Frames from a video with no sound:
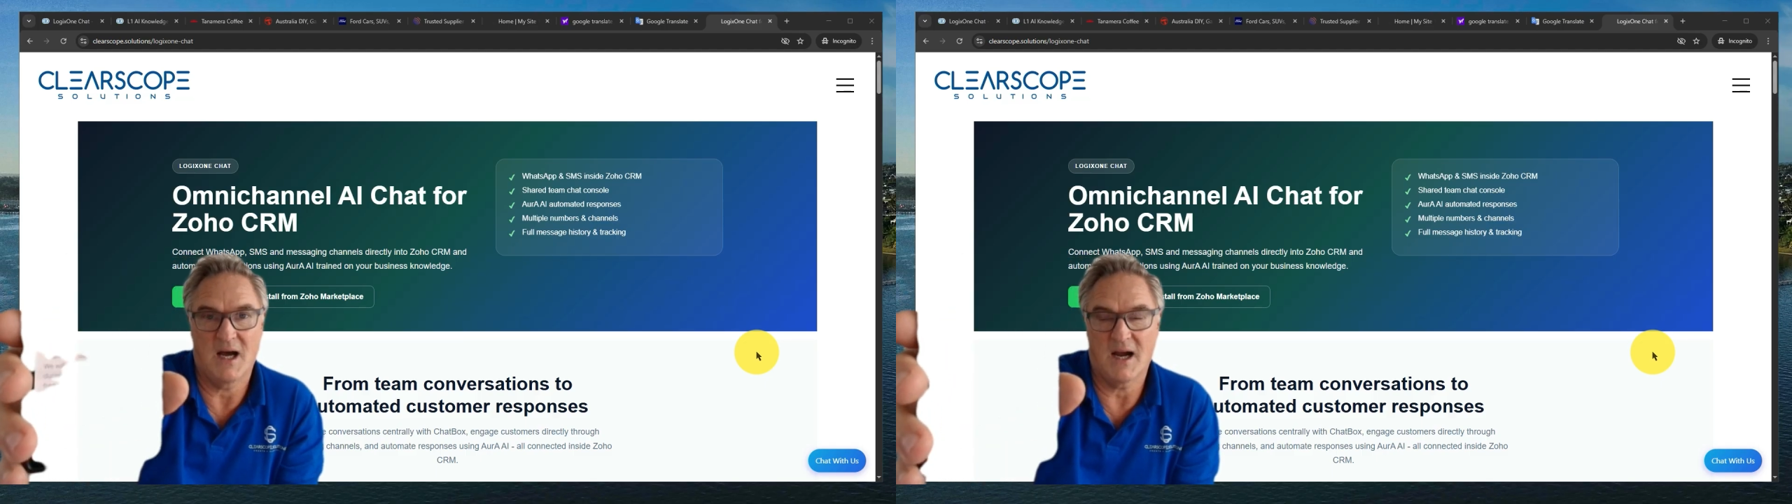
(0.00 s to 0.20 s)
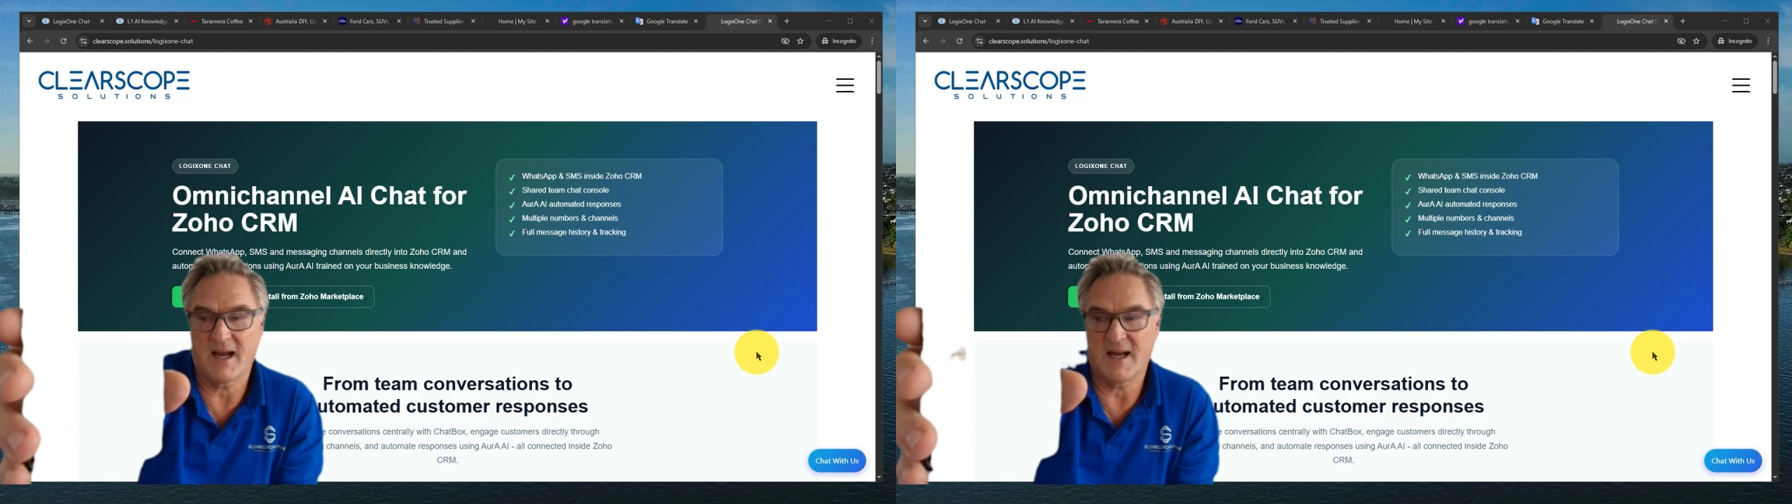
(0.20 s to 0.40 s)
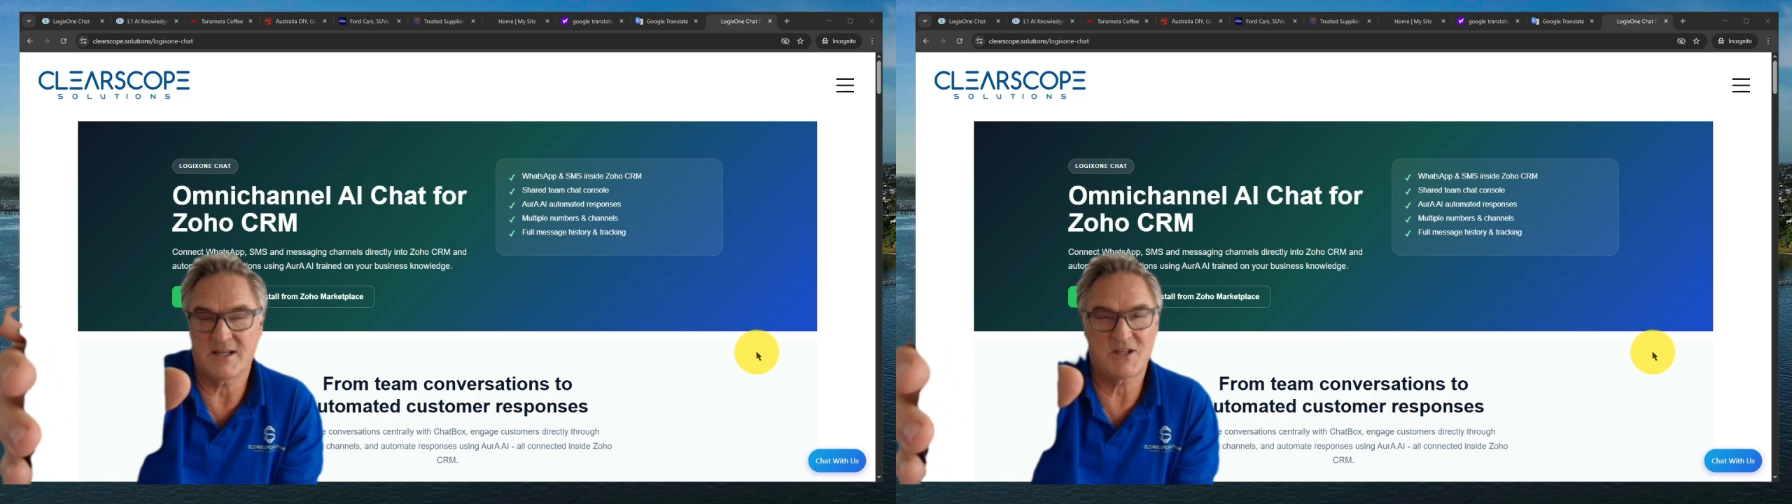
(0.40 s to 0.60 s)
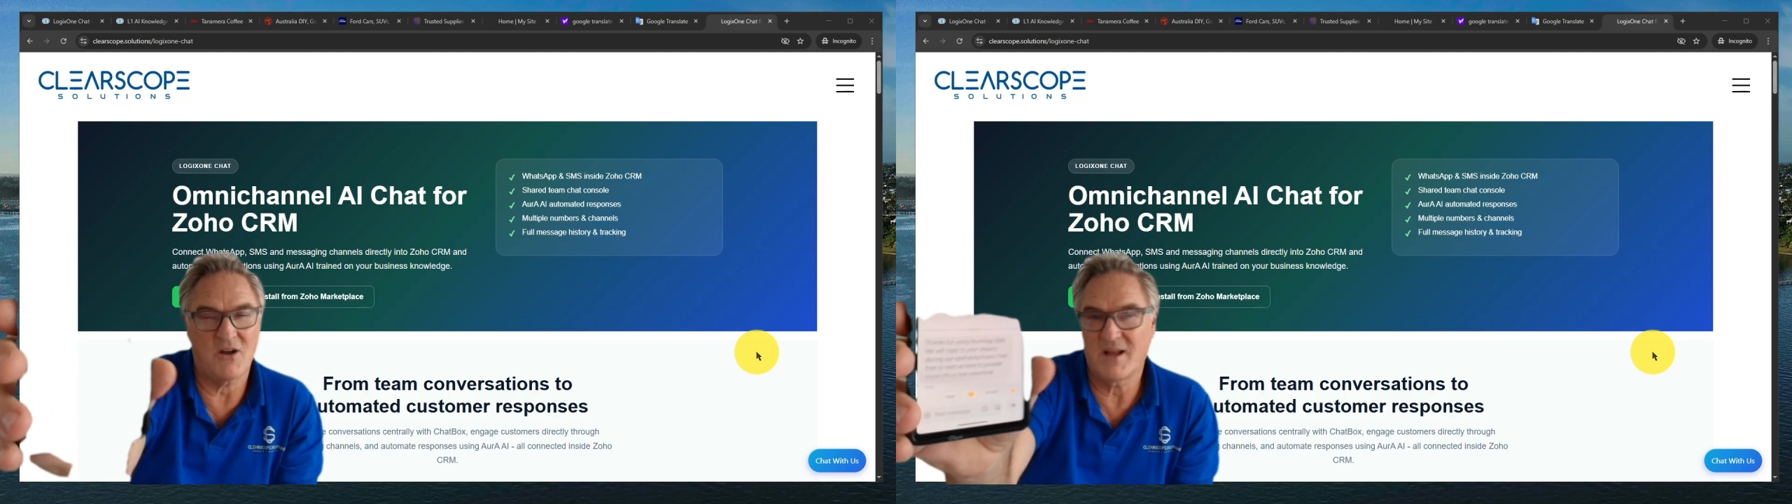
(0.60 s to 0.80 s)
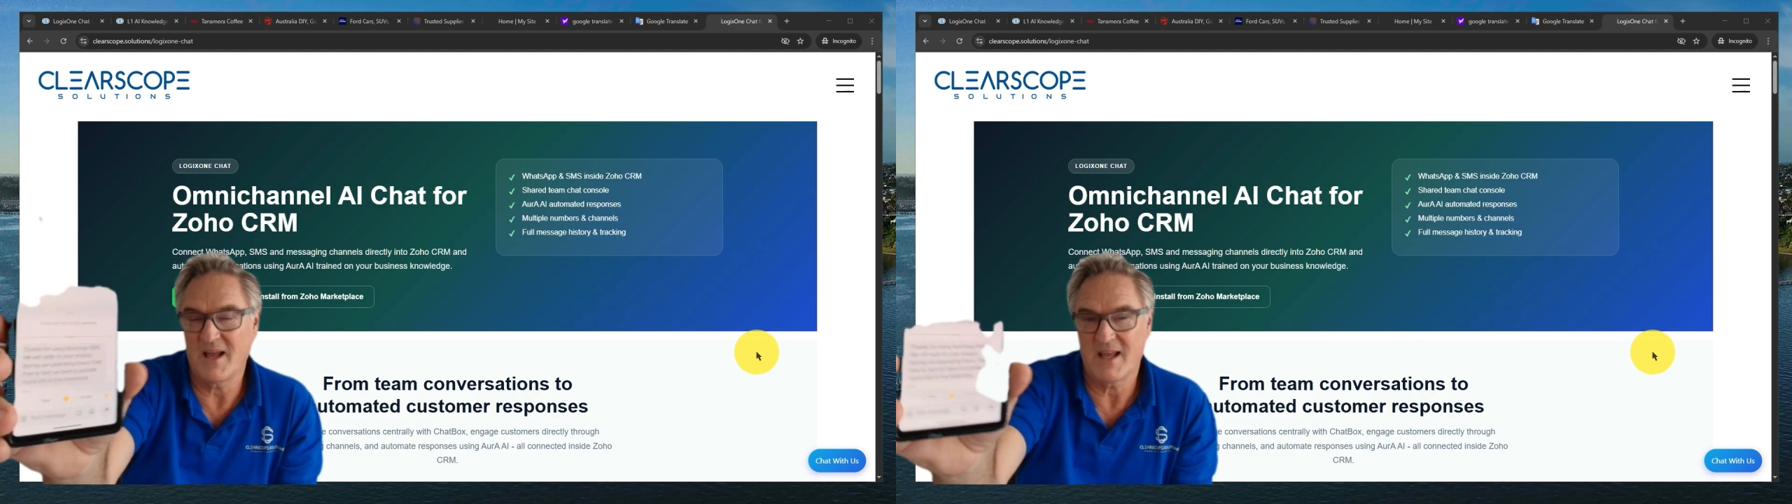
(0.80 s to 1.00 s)
Okay,
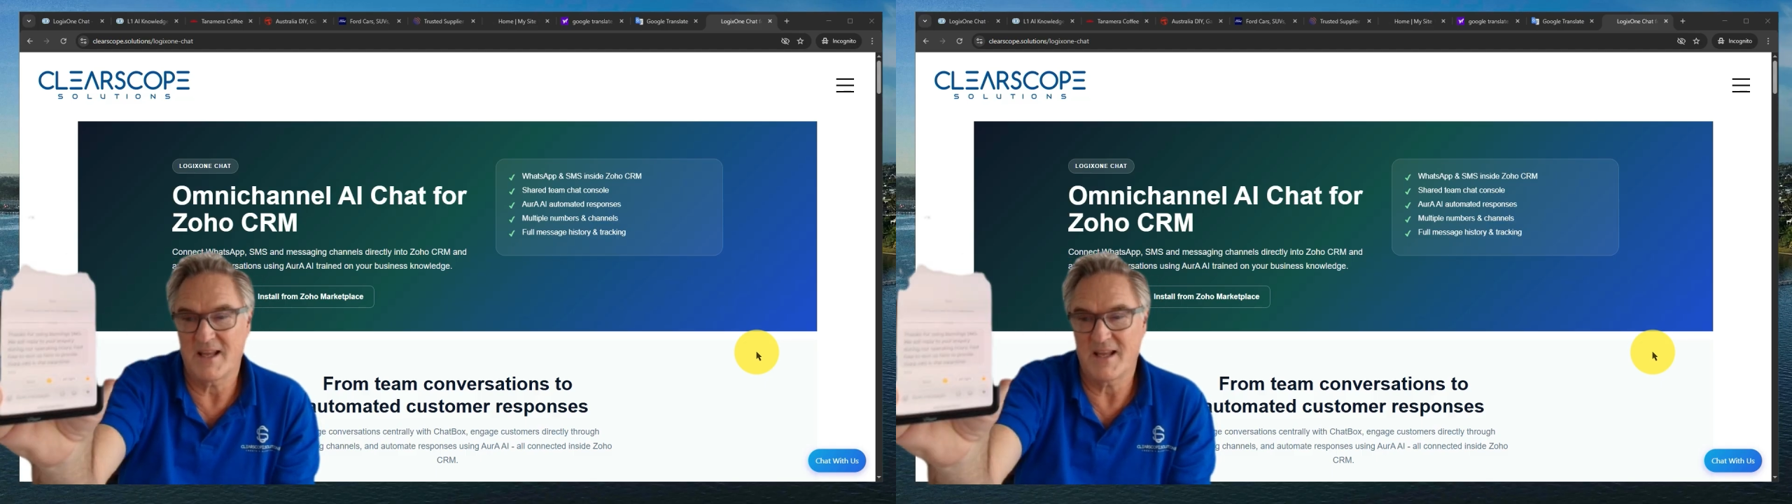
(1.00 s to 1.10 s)
so,